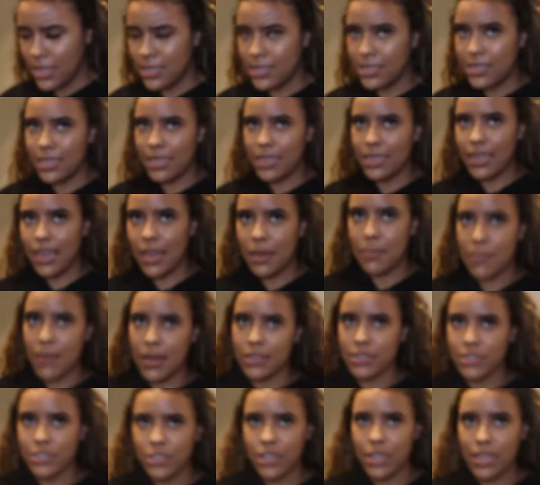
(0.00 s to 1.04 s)
It's the Game
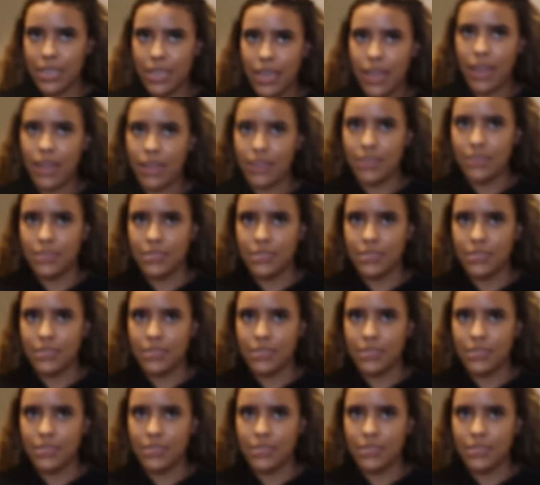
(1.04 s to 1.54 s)
Master again.